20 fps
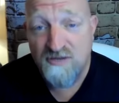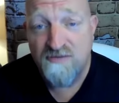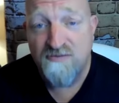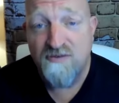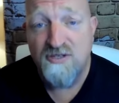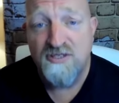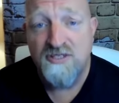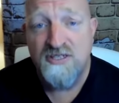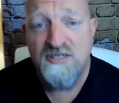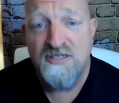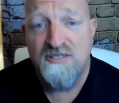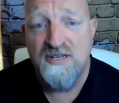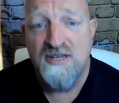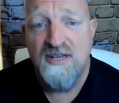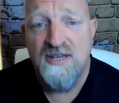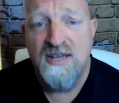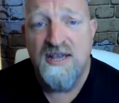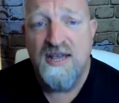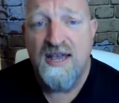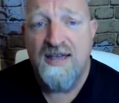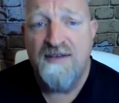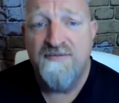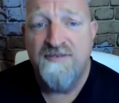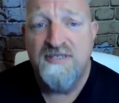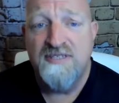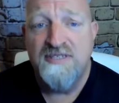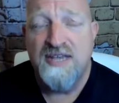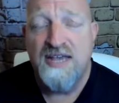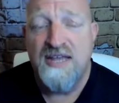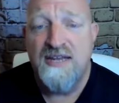universities have
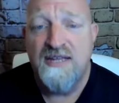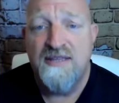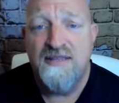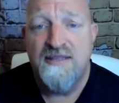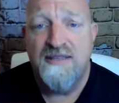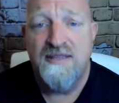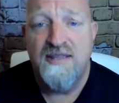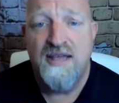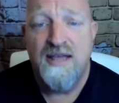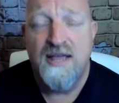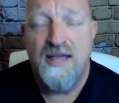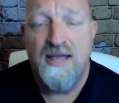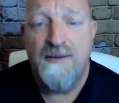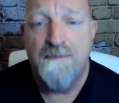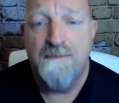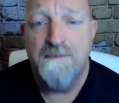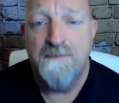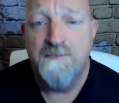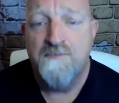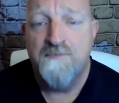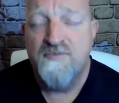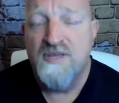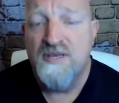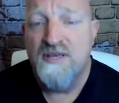decided um,